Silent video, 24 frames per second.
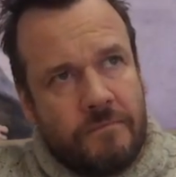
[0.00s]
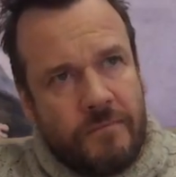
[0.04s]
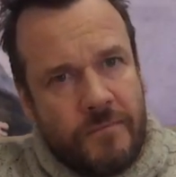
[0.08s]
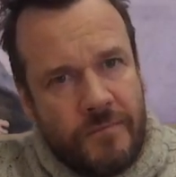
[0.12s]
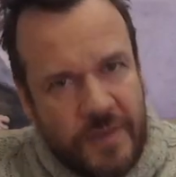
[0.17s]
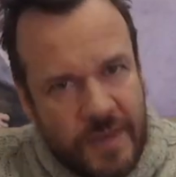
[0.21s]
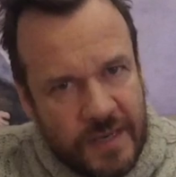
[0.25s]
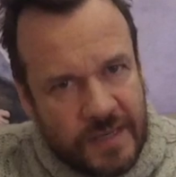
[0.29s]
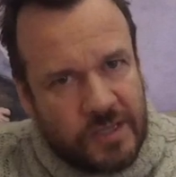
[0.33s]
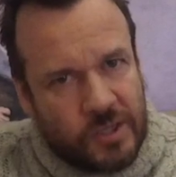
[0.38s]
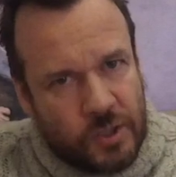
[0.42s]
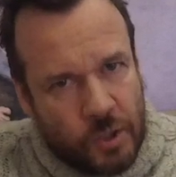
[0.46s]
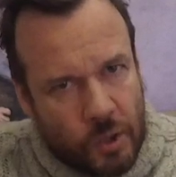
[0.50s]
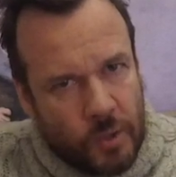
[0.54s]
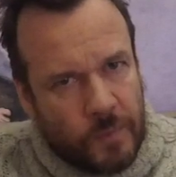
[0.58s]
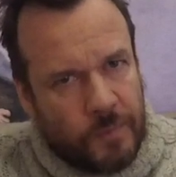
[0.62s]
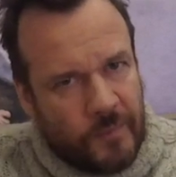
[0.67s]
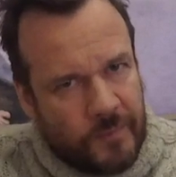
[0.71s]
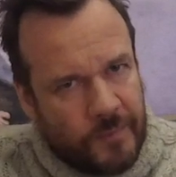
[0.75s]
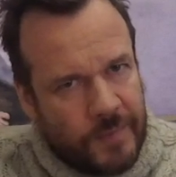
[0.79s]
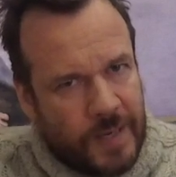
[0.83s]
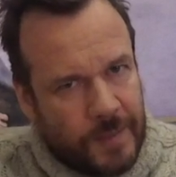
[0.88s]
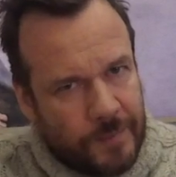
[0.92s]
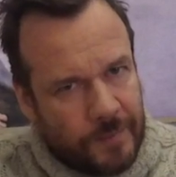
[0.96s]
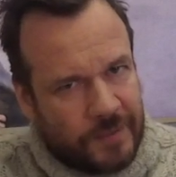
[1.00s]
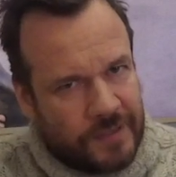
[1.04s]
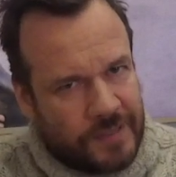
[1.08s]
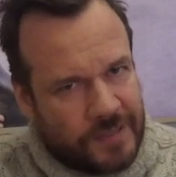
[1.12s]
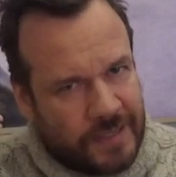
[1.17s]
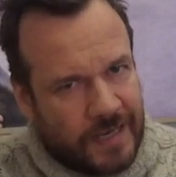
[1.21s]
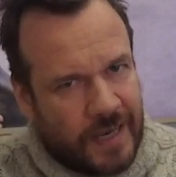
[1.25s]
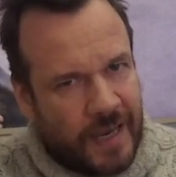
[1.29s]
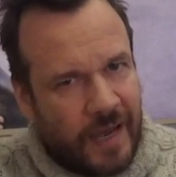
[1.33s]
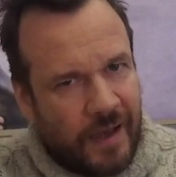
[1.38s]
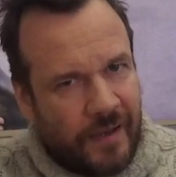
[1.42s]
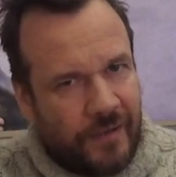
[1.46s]
this group of people
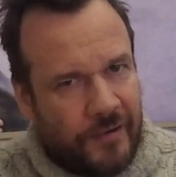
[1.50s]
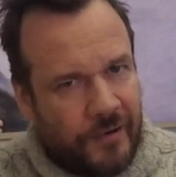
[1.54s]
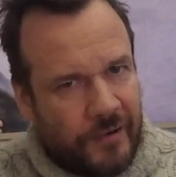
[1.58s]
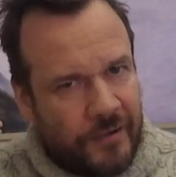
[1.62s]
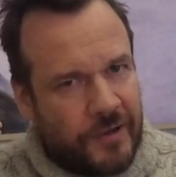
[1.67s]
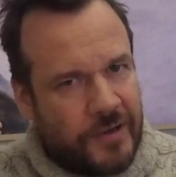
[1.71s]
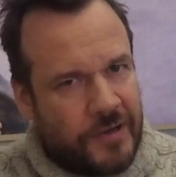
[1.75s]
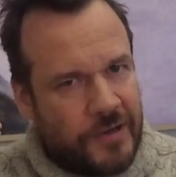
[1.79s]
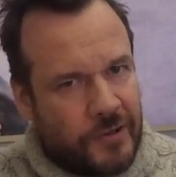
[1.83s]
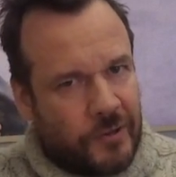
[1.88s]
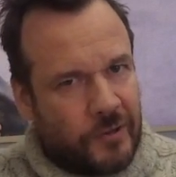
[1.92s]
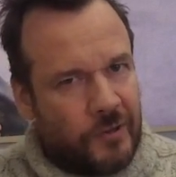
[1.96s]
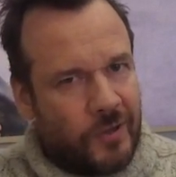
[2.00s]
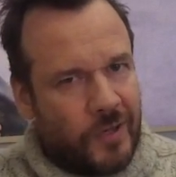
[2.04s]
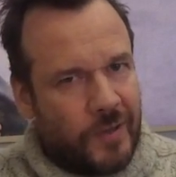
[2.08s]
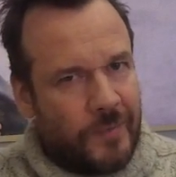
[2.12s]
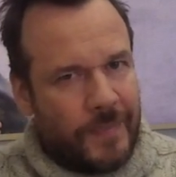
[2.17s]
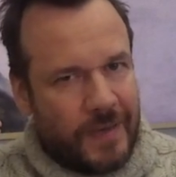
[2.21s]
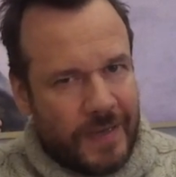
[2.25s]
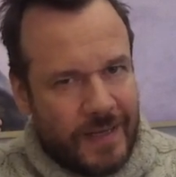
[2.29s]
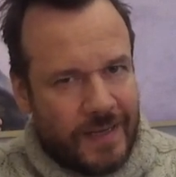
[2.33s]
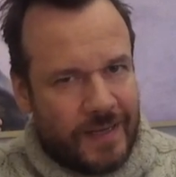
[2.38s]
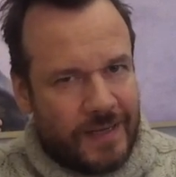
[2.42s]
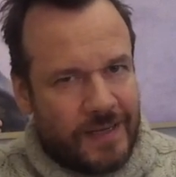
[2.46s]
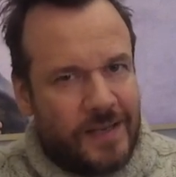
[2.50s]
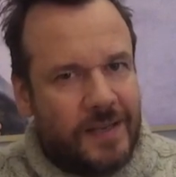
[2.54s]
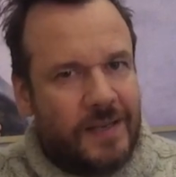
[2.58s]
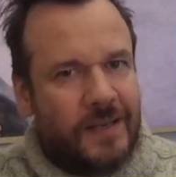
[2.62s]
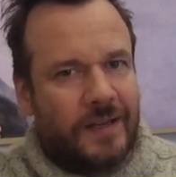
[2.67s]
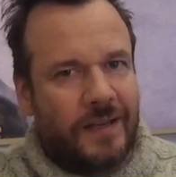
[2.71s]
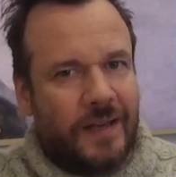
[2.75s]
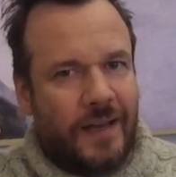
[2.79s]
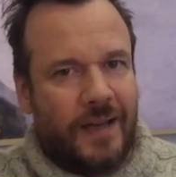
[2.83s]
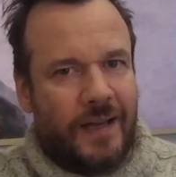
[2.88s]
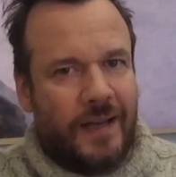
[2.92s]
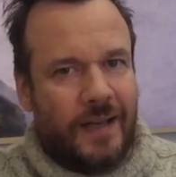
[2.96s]
together that you're going to be
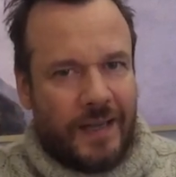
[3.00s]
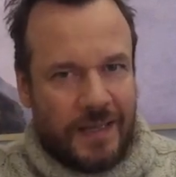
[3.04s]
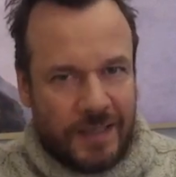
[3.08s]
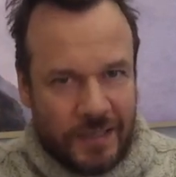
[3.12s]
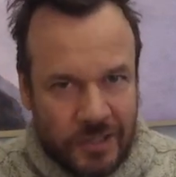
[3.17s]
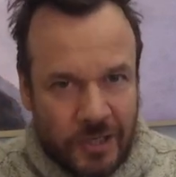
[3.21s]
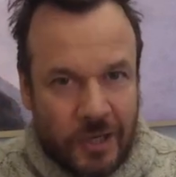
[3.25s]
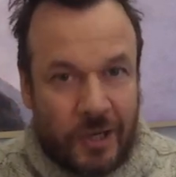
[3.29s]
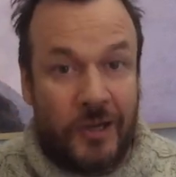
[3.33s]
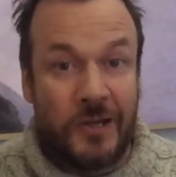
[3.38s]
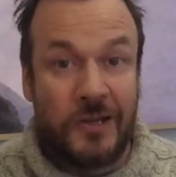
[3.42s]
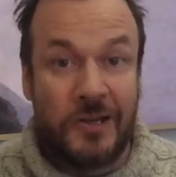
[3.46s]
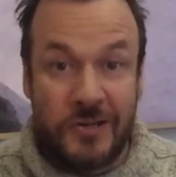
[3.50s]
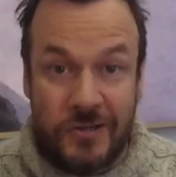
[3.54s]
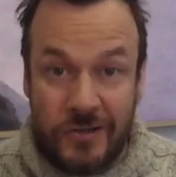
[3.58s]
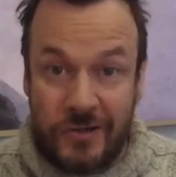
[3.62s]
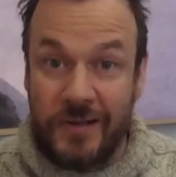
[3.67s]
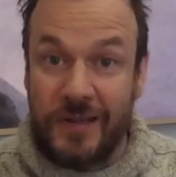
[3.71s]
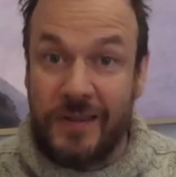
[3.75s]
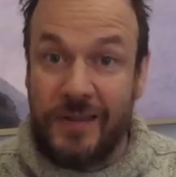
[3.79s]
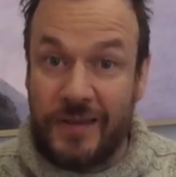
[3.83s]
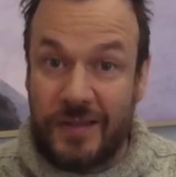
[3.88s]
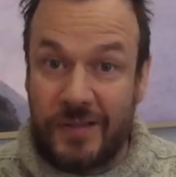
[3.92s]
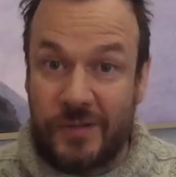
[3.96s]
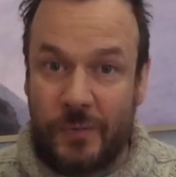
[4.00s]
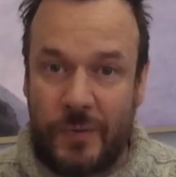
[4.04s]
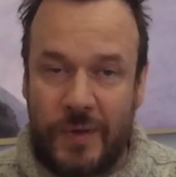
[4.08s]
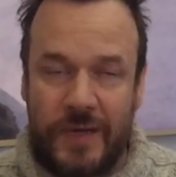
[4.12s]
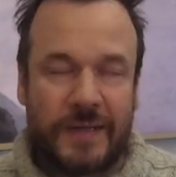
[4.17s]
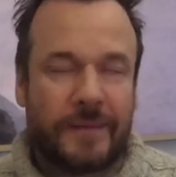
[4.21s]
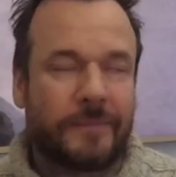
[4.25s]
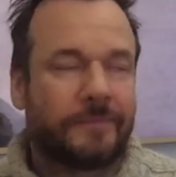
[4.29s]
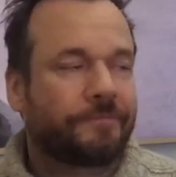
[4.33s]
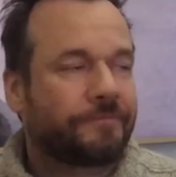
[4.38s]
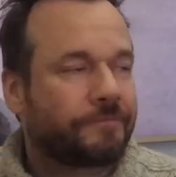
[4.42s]
encountering this week?